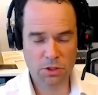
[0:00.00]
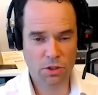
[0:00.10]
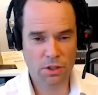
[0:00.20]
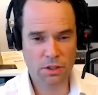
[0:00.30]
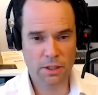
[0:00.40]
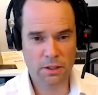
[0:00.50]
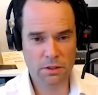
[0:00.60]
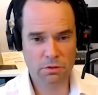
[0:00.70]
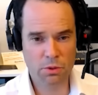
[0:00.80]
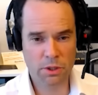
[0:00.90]
has already sailed,
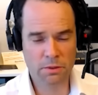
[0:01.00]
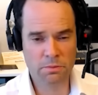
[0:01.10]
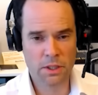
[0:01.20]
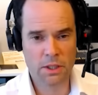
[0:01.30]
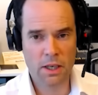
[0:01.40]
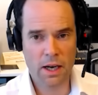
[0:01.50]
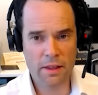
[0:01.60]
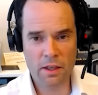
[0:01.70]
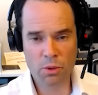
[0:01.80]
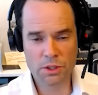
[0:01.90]
if you will. I
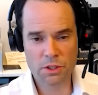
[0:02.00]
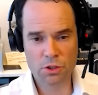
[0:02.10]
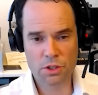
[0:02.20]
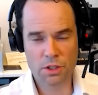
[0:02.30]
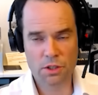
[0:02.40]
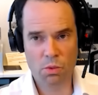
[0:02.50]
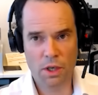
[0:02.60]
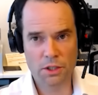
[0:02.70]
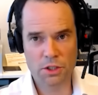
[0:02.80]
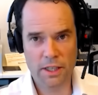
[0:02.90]
think what's interesting to
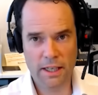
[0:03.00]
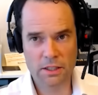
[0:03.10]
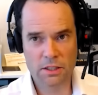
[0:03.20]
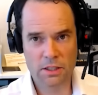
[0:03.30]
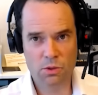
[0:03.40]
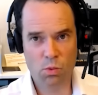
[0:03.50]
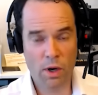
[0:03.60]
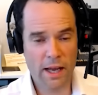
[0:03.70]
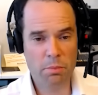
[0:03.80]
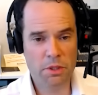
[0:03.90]
watch next is
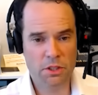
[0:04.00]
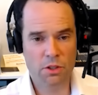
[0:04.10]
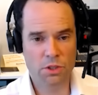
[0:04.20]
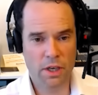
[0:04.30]
what happens in those